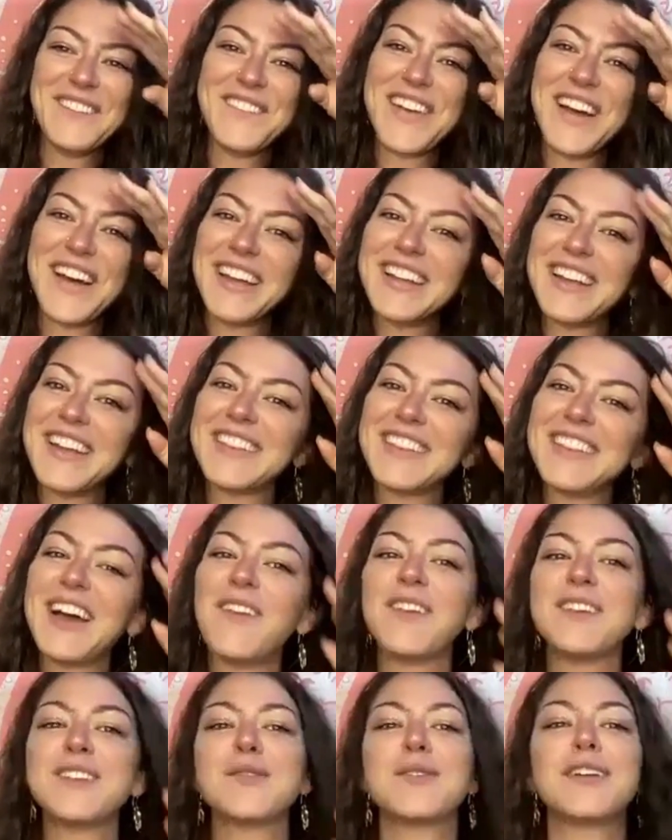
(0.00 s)
But
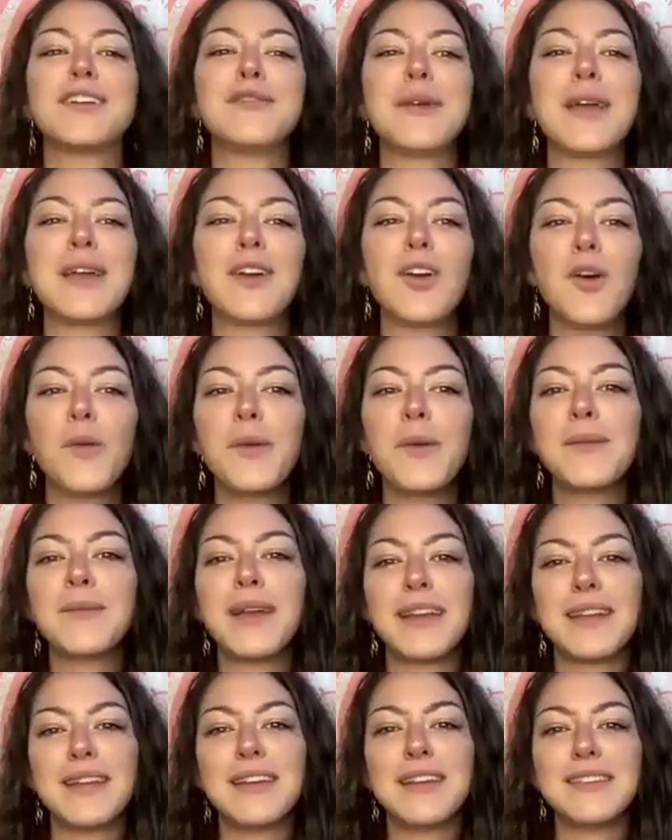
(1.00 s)
that was one of my coping
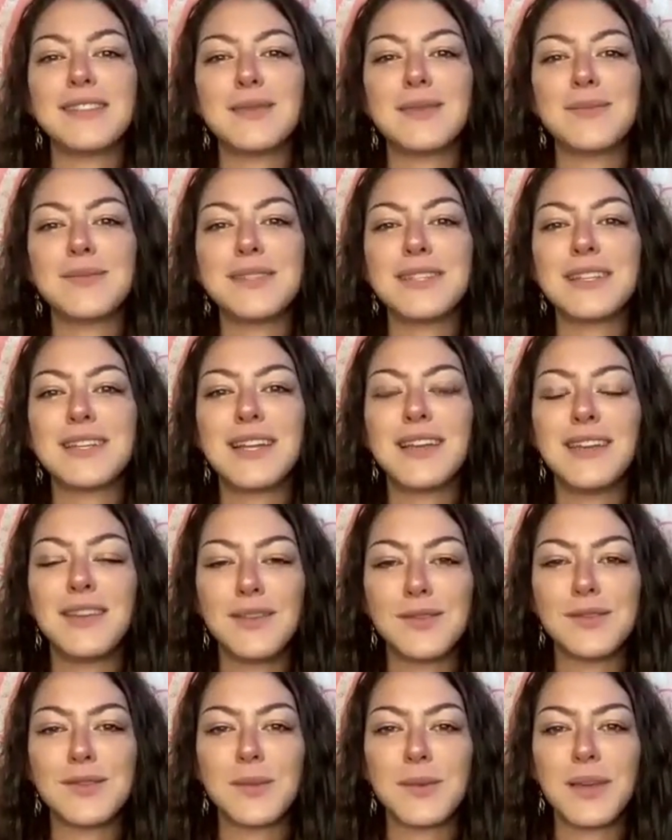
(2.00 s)
mechanisms that I
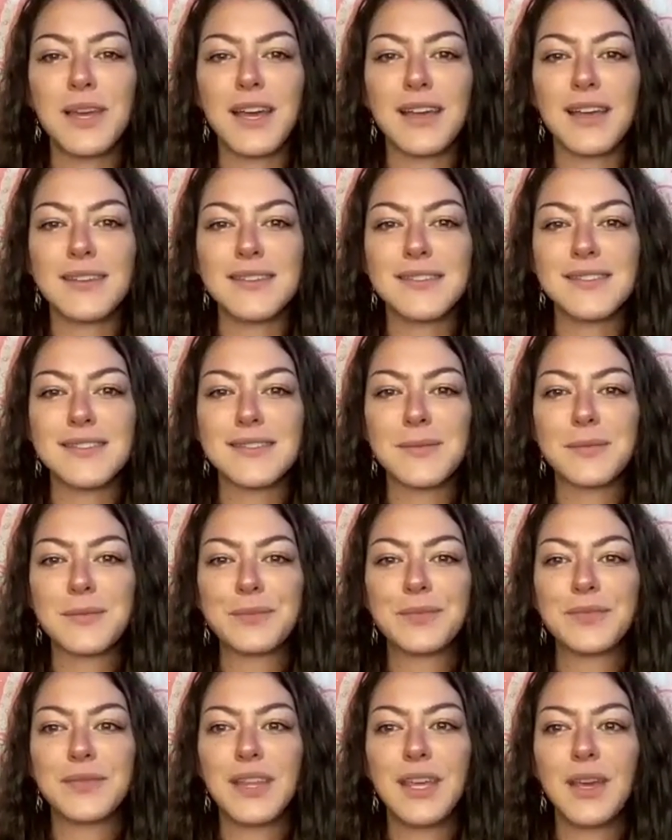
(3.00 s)
used because
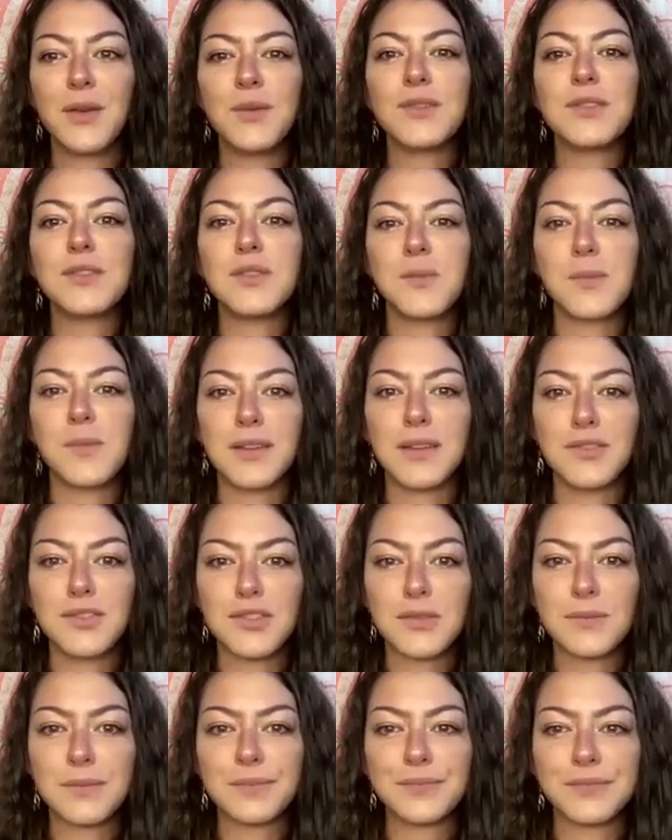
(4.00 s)
it was too
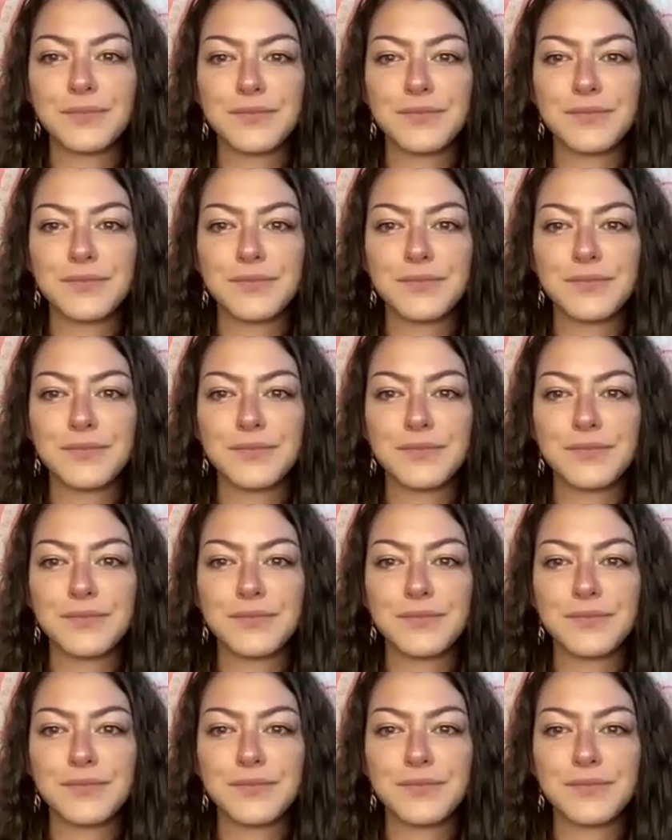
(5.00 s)
much.